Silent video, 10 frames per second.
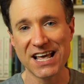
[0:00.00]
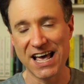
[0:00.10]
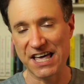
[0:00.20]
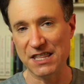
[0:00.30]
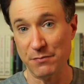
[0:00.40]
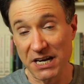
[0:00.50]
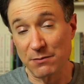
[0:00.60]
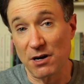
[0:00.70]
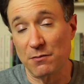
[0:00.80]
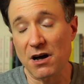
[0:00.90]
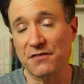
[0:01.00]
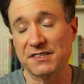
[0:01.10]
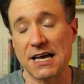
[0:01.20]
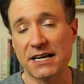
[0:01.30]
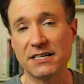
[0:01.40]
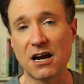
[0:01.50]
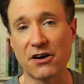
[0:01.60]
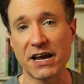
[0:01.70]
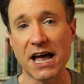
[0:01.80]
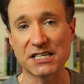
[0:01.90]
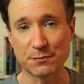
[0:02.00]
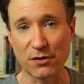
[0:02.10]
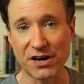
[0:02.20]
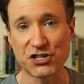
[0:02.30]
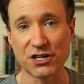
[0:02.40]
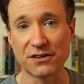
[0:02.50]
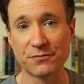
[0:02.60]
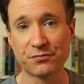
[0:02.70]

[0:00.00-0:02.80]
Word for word: and the minimum of secondary exploration.